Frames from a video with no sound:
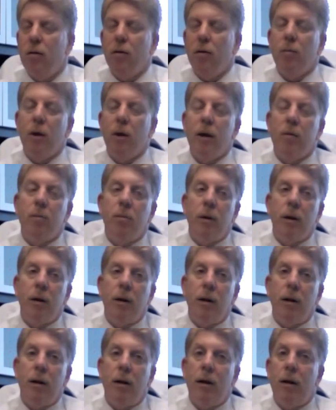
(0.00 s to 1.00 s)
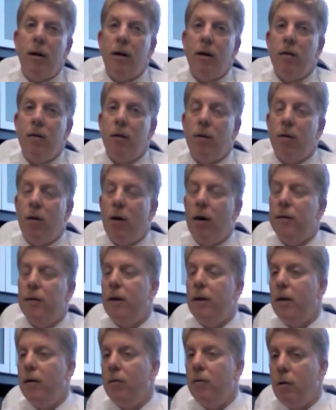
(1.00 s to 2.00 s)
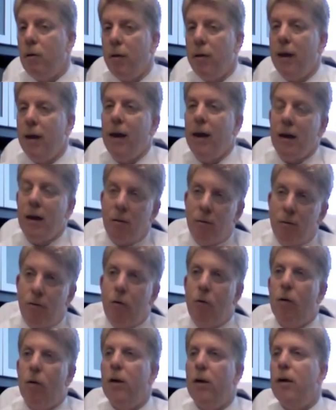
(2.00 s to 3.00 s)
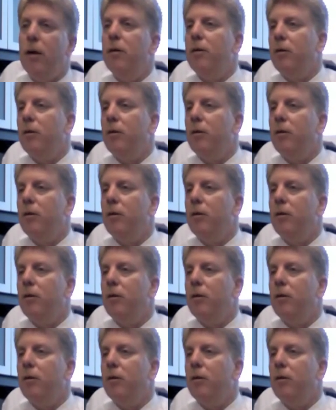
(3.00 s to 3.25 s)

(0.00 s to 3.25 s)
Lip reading: There might be the thought that, well, they can't afford it.